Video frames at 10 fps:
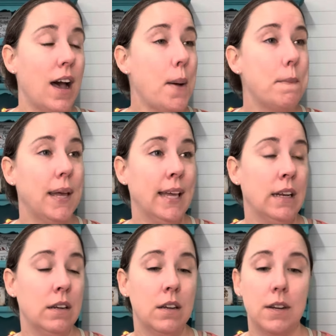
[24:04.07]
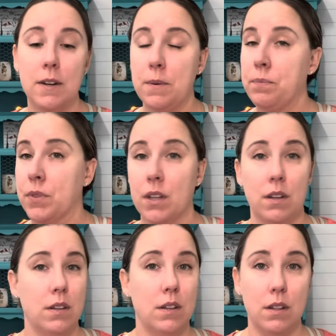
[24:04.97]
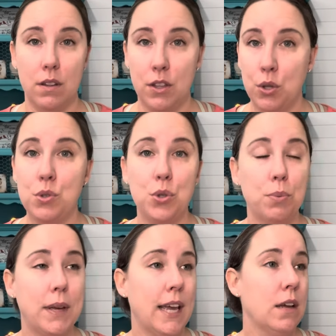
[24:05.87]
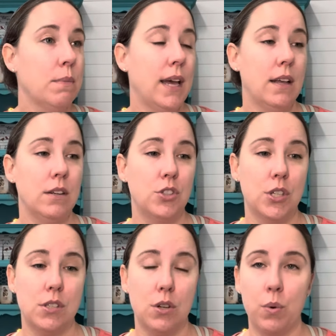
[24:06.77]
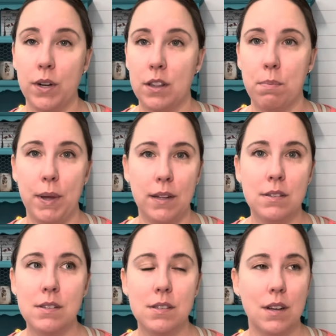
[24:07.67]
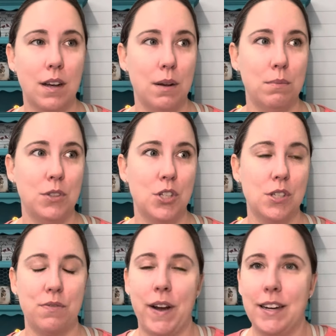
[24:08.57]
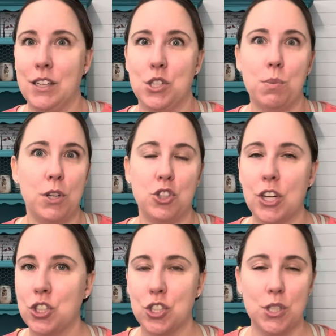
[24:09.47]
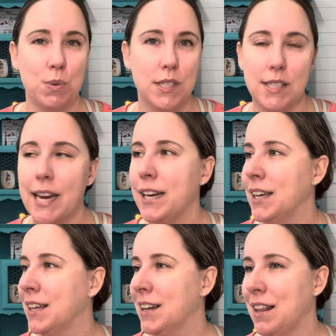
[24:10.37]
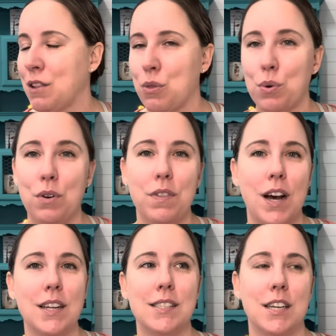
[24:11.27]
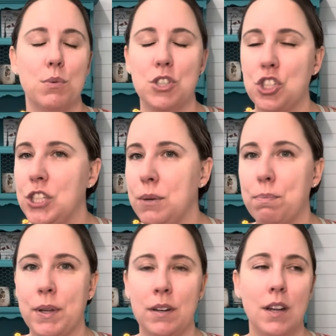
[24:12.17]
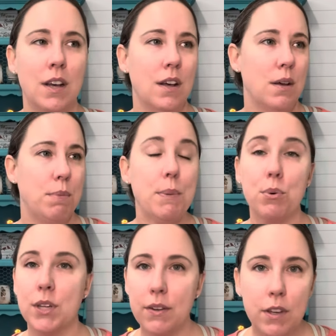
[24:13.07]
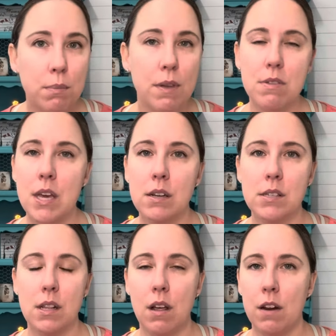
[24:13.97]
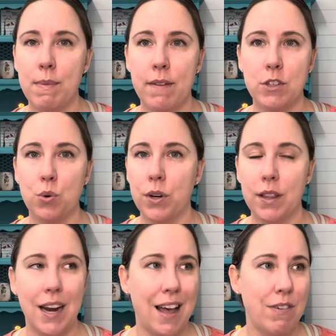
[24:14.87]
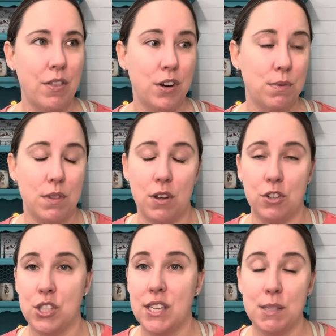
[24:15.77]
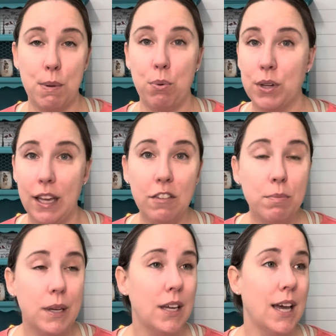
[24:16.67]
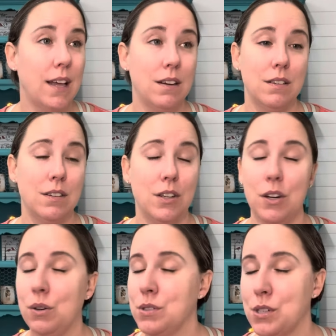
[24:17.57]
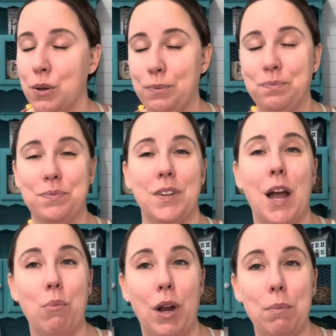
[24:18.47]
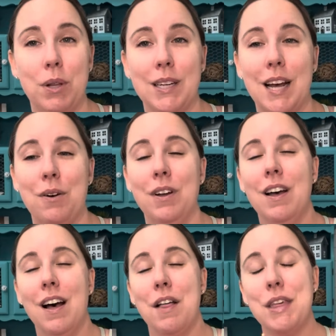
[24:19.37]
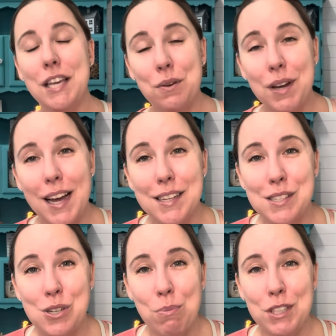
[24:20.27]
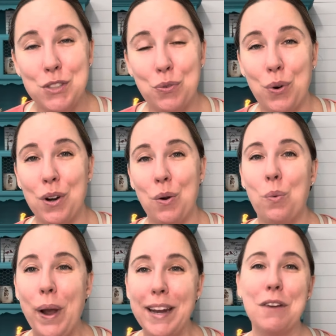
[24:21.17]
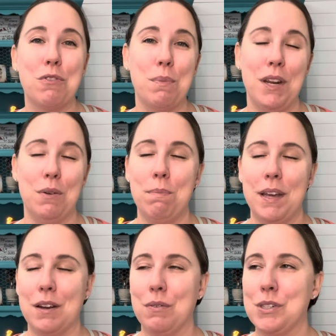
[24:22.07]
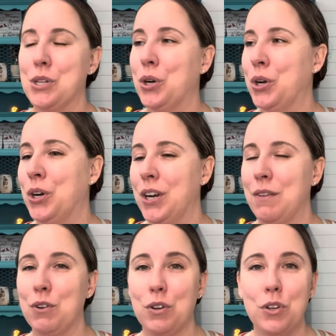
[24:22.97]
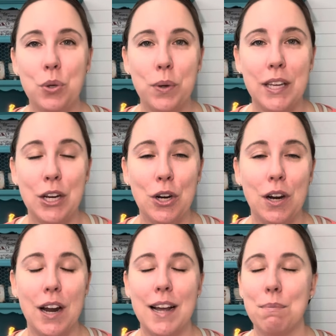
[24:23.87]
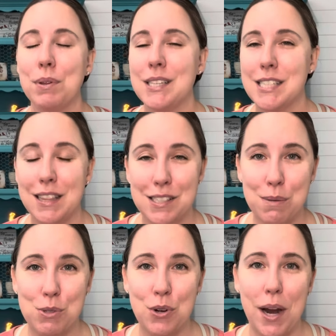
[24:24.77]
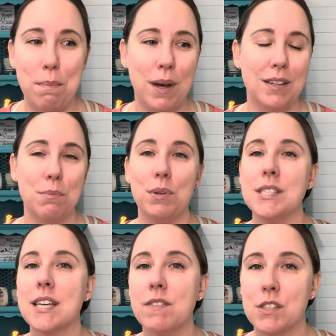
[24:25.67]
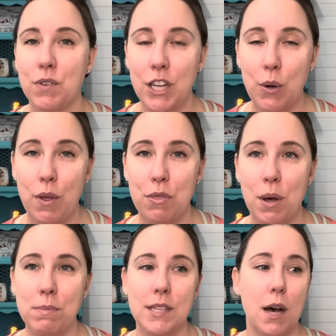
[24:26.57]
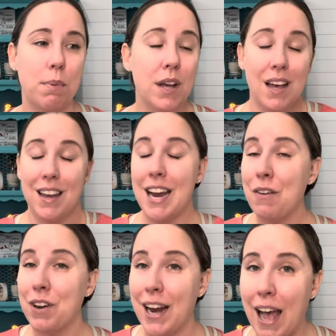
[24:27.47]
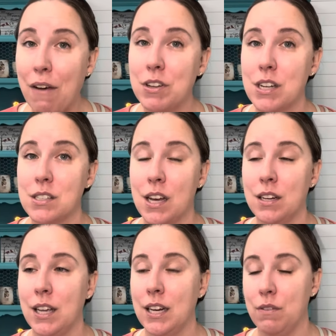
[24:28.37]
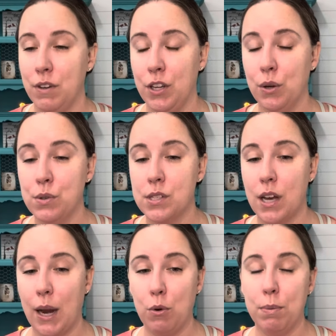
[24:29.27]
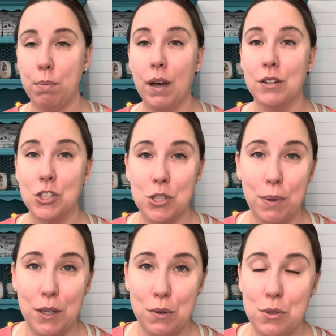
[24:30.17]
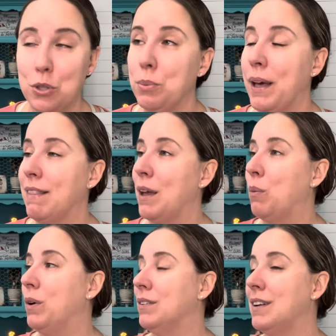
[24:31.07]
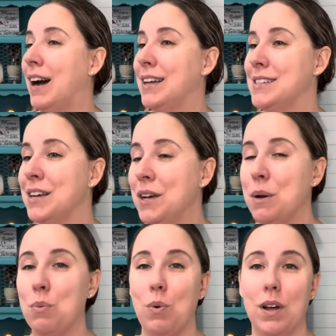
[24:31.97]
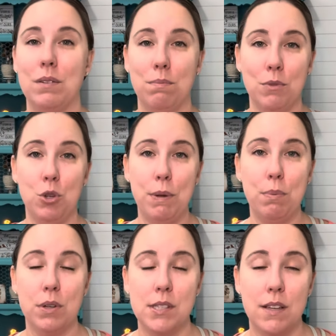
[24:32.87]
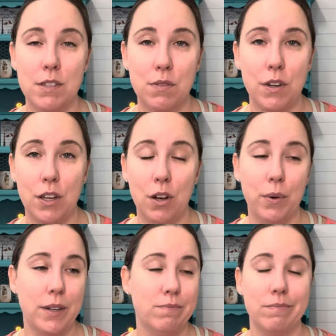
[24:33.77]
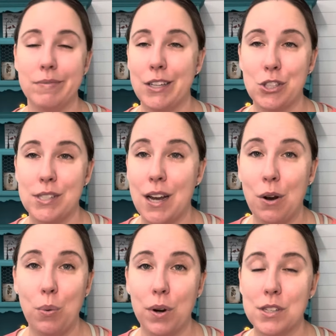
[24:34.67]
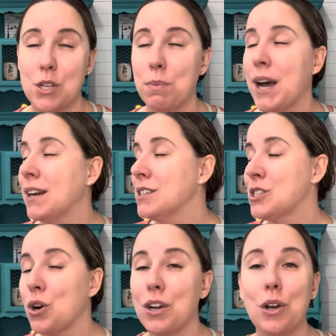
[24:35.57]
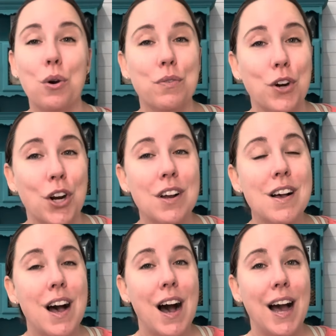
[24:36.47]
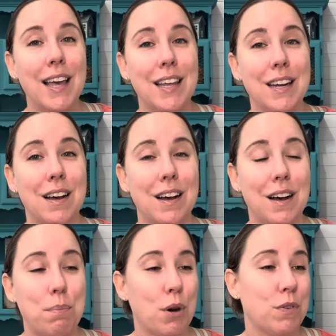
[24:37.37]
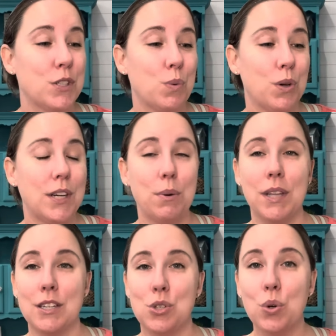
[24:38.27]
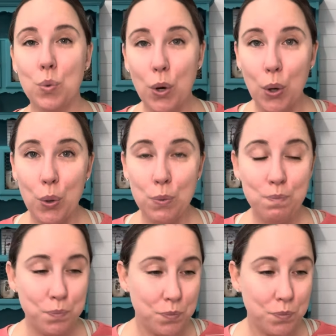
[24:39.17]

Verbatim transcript: up in the YouTube game and just going to the bins, um, just finding so many treasures and it was exciting and, and the thrill of the hunt and it was cheap and people giving me things. A lot of my inventory that I have out there are just things people gave me and, you know, so I'm rambling now. Thank you guys so much for waiting for me to make a return. If you're new here, I, please hit the subscribe button. Please give this video a thumbs up. Now that I haven't done any videos, I will be punished by YouTube and they will not want new people to see this video and that's just how it works. So I'm kind of starting over. In a perfect world, I would like to grow